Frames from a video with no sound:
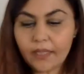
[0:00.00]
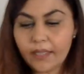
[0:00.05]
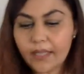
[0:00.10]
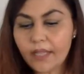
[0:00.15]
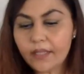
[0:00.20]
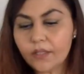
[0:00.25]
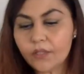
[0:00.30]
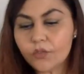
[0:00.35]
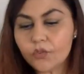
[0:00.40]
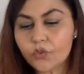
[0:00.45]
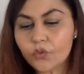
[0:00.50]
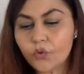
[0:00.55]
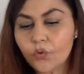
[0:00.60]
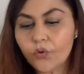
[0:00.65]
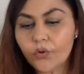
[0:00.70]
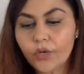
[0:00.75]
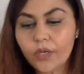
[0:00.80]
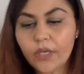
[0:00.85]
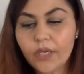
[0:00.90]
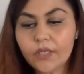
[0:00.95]
then the
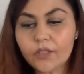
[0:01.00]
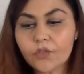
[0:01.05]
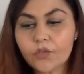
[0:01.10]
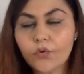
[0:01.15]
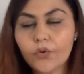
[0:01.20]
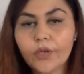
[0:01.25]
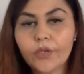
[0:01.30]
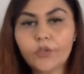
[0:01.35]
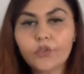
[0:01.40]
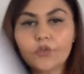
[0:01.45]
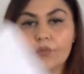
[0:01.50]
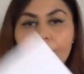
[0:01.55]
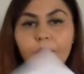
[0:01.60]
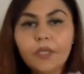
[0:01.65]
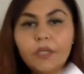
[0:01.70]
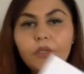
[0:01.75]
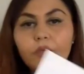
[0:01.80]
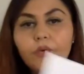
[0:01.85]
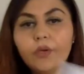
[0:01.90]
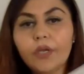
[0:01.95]
story is going to be,
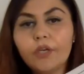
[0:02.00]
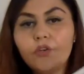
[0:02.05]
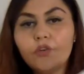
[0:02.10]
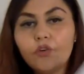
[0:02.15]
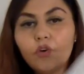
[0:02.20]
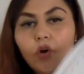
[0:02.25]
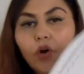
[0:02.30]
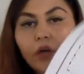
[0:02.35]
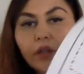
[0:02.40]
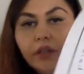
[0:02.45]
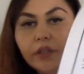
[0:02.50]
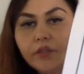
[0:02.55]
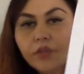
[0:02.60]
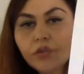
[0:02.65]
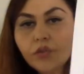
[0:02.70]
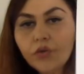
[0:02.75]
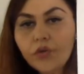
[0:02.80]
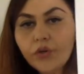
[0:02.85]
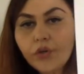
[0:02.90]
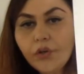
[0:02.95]
you can draw the
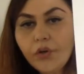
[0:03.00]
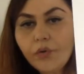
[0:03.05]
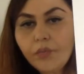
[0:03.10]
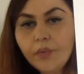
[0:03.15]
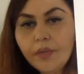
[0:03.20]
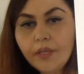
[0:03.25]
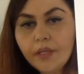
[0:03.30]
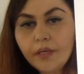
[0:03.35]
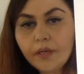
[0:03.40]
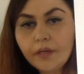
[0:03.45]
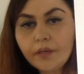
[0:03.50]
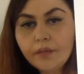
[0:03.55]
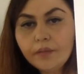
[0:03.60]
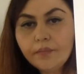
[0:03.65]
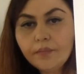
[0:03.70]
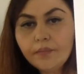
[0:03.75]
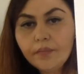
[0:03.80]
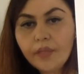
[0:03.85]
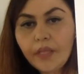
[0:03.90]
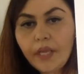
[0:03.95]
story over here
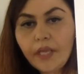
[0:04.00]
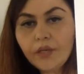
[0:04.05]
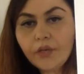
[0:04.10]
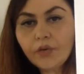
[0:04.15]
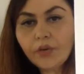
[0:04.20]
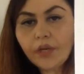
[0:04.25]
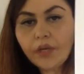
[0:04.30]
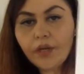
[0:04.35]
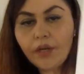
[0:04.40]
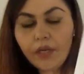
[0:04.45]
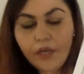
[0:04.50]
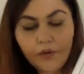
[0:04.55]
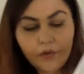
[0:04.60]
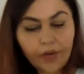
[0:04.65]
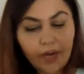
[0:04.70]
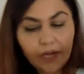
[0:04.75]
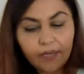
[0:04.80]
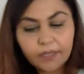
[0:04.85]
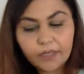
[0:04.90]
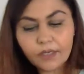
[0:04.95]
and you can
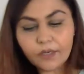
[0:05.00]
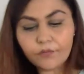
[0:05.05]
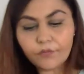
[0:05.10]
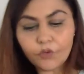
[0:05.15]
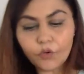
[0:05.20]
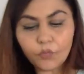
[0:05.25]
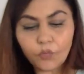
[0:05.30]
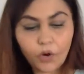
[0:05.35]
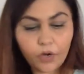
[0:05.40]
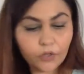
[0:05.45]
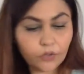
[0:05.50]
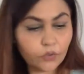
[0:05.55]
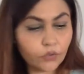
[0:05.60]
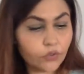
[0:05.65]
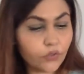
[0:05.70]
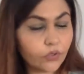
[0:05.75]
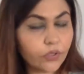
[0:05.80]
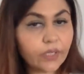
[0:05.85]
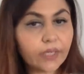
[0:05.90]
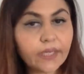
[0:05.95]
write it if you want to. So
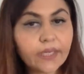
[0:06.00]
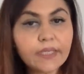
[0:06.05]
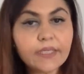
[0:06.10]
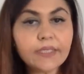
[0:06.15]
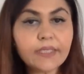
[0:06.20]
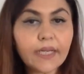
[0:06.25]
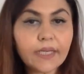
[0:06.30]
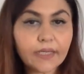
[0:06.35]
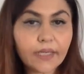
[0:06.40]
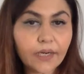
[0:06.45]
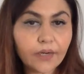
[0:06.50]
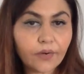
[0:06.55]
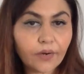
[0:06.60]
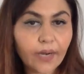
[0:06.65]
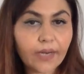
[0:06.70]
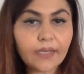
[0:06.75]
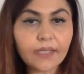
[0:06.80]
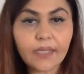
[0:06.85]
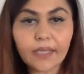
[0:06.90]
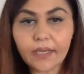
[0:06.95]
the kids that can
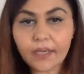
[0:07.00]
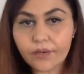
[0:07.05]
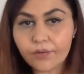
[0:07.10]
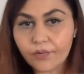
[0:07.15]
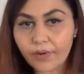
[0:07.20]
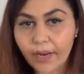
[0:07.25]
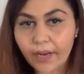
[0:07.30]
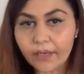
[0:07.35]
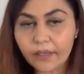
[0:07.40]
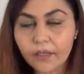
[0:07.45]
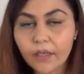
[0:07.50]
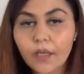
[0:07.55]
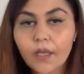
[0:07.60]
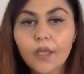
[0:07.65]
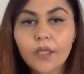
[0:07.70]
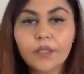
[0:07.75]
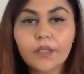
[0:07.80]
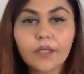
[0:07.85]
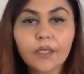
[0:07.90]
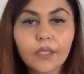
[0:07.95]
write, they can write.
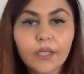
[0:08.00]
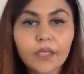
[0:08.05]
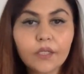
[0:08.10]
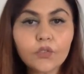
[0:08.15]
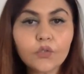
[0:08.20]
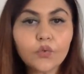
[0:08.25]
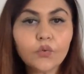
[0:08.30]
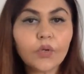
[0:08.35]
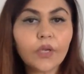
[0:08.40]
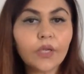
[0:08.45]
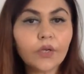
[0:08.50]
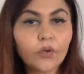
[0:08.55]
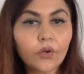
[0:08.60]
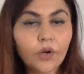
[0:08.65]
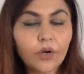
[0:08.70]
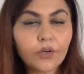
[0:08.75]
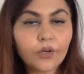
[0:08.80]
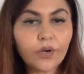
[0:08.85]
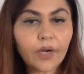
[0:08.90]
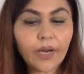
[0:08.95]
The kids who
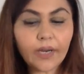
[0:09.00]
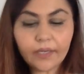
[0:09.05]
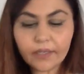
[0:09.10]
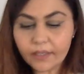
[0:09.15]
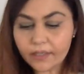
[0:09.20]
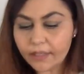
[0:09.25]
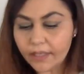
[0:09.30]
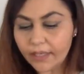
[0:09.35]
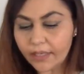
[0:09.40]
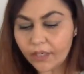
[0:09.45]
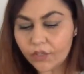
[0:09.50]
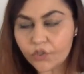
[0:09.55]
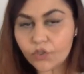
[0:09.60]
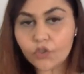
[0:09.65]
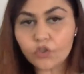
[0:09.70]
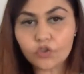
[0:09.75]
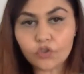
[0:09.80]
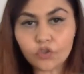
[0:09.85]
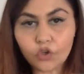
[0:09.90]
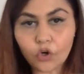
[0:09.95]
cannot write, they can
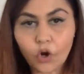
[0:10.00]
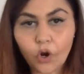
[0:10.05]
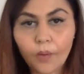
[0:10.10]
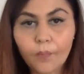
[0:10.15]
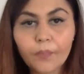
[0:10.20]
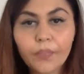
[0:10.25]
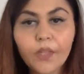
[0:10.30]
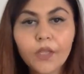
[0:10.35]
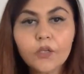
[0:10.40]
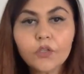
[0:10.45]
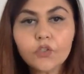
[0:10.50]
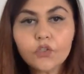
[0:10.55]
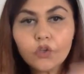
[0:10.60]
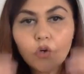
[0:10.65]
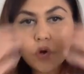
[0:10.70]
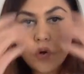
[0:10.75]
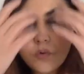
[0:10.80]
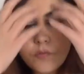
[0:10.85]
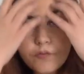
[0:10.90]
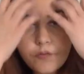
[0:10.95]
just draw.
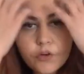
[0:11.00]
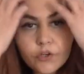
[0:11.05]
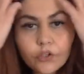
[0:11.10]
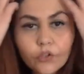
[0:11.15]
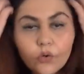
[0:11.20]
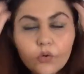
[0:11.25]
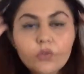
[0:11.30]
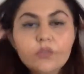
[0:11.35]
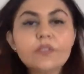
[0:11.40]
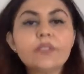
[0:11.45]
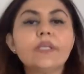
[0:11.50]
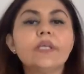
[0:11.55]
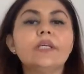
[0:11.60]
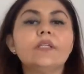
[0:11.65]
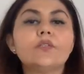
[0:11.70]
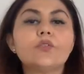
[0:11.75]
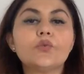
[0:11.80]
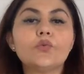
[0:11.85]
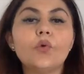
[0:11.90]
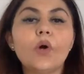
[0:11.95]
So for those kids
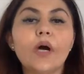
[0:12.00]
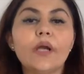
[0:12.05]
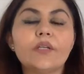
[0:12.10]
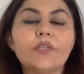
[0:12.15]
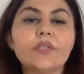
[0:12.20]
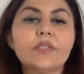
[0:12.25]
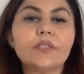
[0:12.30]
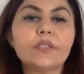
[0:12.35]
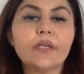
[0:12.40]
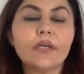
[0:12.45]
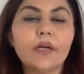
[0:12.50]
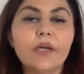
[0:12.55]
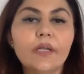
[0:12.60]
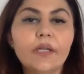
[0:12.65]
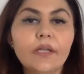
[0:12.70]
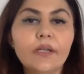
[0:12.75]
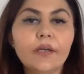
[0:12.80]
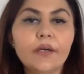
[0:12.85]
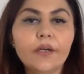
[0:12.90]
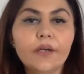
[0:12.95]
who are just early
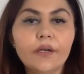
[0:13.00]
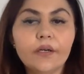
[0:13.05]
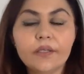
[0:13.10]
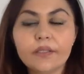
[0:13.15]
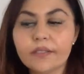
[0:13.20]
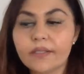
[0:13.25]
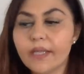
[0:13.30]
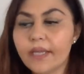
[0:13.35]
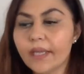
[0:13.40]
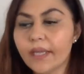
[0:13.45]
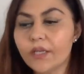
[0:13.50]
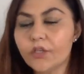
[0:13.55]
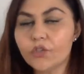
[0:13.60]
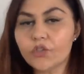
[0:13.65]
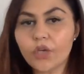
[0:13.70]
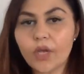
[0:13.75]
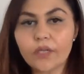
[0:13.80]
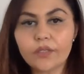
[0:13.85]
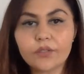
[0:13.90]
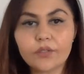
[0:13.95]
learners, they can
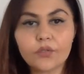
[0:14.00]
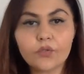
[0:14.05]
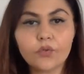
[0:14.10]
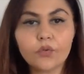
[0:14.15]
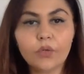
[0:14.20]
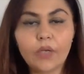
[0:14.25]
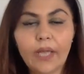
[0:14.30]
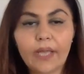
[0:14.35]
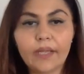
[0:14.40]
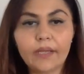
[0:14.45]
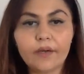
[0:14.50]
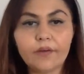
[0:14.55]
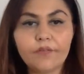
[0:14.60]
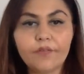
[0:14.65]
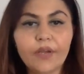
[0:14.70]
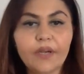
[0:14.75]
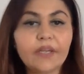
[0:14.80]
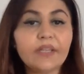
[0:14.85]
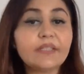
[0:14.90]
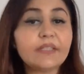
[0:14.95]
just do like a
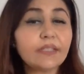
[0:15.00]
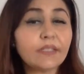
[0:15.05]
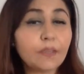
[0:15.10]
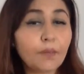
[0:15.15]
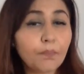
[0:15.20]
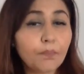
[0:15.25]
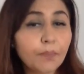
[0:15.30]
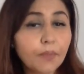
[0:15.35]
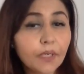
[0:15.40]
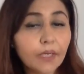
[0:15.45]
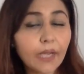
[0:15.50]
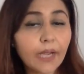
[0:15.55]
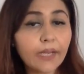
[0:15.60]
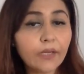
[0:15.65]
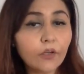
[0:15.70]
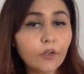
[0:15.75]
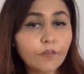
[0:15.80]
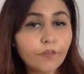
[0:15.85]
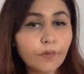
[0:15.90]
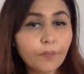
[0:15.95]
very simple kind
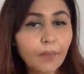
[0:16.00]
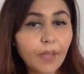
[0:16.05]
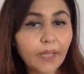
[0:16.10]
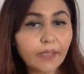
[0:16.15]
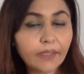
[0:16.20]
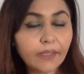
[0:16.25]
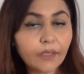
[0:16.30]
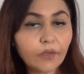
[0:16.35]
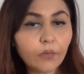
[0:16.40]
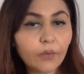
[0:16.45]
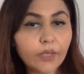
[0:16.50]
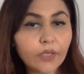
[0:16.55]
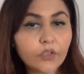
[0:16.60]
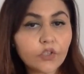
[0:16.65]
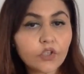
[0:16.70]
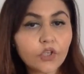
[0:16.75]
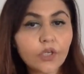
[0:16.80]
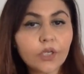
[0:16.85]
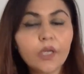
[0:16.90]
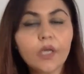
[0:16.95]
of a math
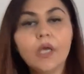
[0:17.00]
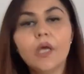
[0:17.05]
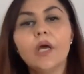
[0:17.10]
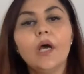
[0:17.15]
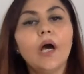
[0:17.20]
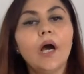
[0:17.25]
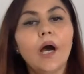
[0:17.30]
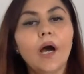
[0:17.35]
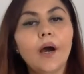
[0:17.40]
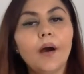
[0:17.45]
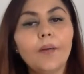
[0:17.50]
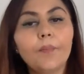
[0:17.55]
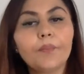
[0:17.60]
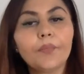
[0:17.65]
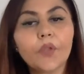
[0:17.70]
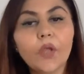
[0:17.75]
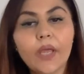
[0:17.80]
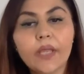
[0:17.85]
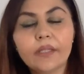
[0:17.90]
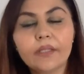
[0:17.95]
equation.
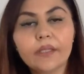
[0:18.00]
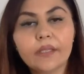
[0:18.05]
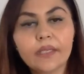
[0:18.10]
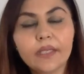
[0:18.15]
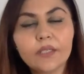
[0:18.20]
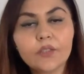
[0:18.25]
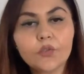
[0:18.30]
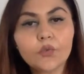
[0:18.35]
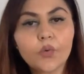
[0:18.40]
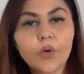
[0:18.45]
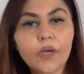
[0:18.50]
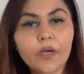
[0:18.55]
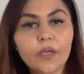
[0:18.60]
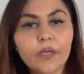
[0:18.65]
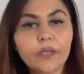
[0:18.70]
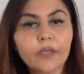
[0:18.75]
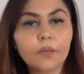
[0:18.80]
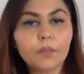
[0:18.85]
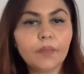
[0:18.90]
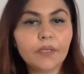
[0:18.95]
And the kids who are a
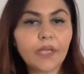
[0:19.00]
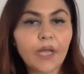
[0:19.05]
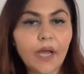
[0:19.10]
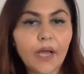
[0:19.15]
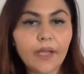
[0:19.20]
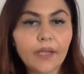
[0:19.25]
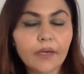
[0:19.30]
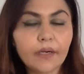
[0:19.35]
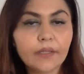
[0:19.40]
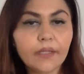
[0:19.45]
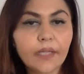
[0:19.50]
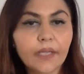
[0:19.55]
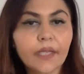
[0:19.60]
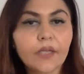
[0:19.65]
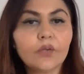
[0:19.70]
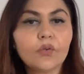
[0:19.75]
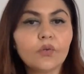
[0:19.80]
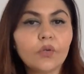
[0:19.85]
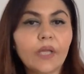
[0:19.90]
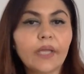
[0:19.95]
little bit higher, they can
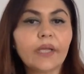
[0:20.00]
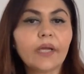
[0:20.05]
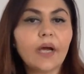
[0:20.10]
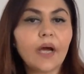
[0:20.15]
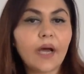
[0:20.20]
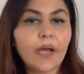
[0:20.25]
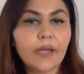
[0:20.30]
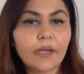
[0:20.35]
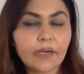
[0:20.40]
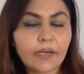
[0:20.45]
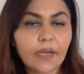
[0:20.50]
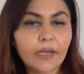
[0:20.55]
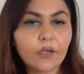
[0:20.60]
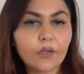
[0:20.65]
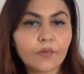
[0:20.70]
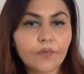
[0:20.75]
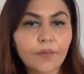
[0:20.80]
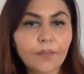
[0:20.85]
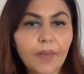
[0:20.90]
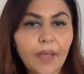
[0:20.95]
do like a higher kind
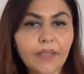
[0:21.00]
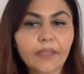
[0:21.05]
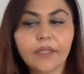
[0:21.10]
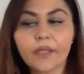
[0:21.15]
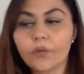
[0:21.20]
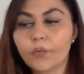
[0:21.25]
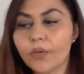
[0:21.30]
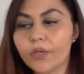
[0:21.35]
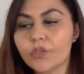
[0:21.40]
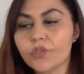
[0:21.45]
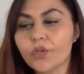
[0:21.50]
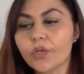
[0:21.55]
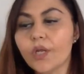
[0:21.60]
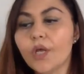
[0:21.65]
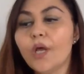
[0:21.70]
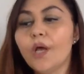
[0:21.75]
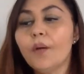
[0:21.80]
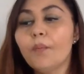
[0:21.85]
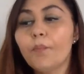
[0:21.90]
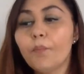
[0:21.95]
of a math equation.
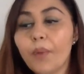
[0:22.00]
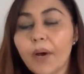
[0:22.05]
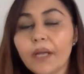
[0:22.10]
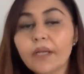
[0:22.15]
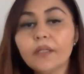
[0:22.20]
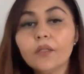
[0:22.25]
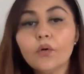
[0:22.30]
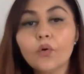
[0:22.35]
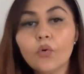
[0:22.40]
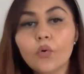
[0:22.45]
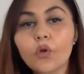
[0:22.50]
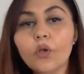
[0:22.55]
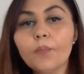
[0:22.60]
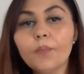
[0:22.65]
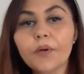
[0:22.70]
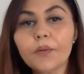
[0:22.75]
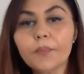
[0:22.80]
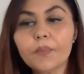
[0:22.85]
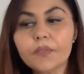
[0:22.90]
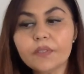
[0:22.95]
But the whole
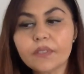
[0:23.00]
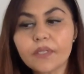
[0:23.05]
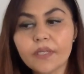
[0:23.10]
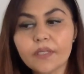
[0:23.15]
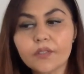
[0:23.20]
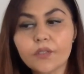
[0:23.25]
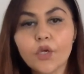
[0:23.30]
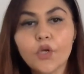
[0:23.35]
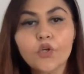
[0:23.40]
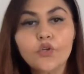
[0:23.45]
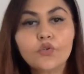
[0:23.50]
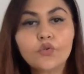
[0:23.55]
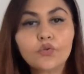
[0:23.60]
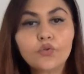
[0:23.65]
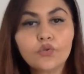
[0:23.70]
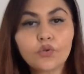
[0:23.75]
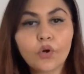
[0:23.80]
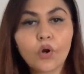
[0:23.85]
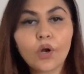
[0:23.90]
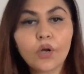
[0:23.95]
purpose is to
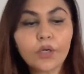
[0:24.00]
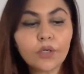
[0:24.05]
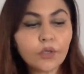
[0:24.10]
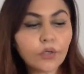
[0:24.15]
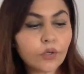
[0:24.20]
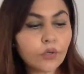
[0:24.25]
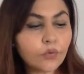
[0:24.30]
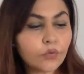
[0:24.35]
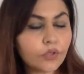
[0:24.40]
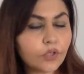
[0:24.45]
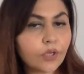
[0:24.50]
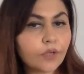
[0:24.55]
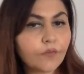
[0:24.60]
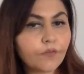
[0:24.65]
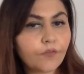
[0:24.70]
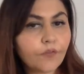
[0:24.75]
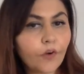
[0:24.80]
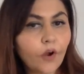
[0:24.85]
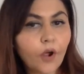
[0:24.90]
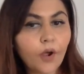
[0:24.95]
draw conclusion
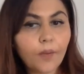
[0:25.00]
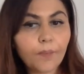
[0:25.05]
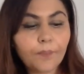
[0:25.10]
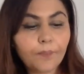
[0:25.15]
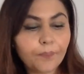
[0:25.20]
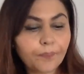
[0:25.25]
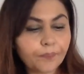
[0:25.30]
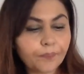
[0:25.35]
from